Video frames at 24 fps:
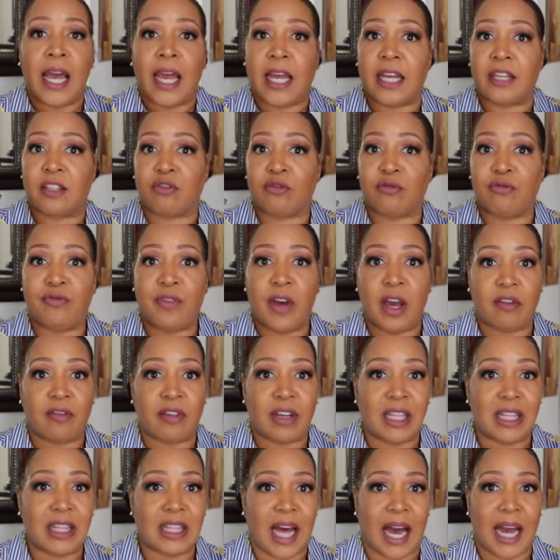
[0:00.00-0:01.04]
It's
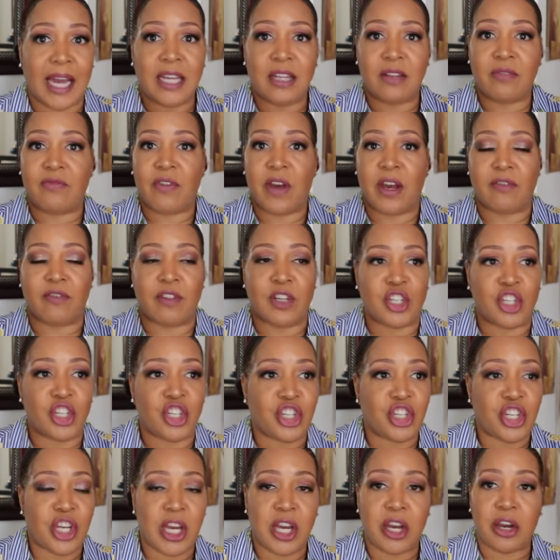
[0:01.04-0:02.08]
very light, very
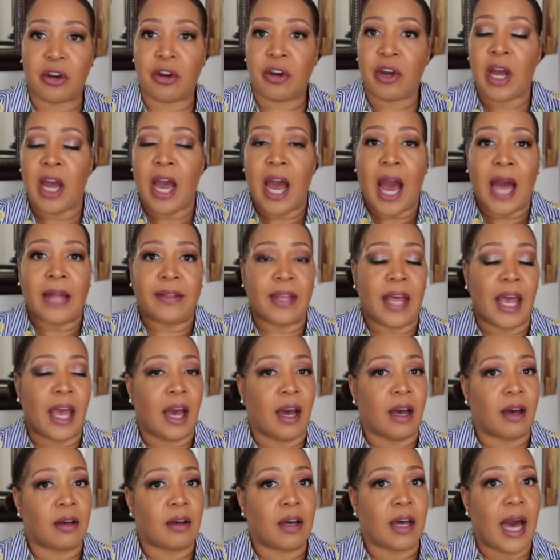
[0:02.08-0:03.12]
sheer.
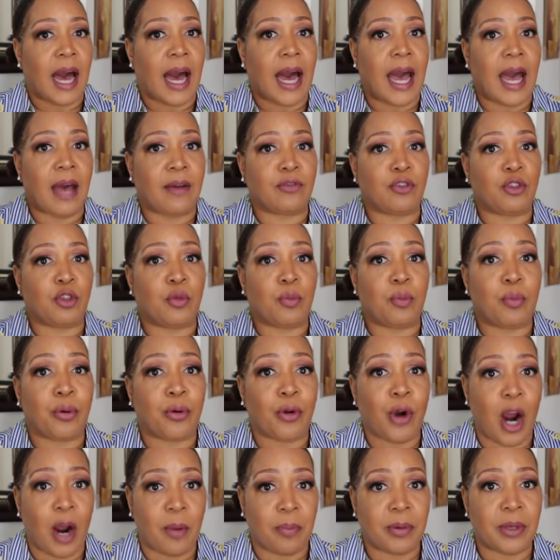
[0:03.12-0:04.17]
Now, I have to
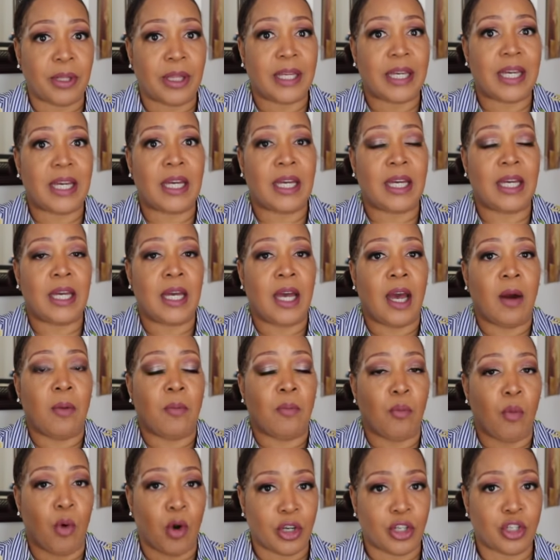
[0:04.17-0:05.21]
properly
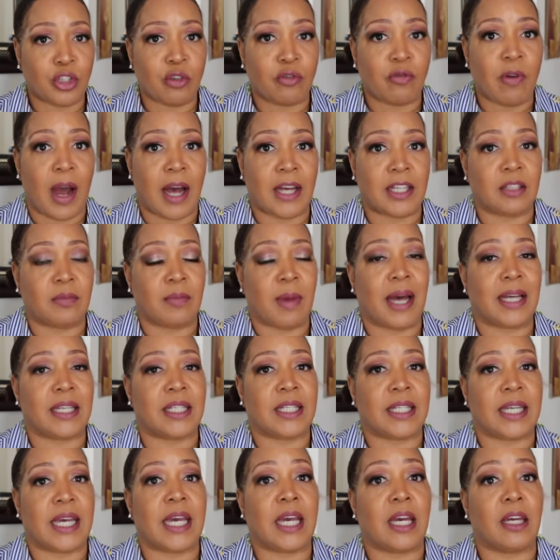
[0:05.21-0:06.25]
moisturize my
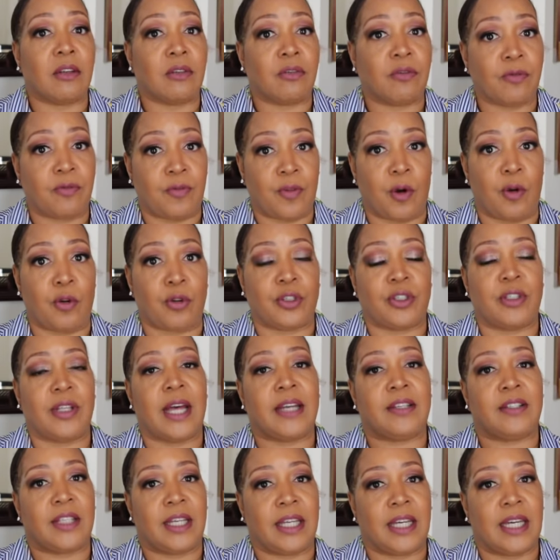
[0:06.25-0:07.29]
skin first.
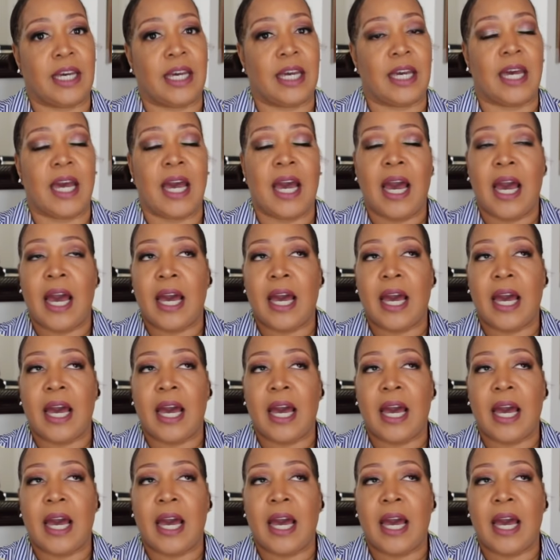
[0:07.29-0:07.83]
That's the key.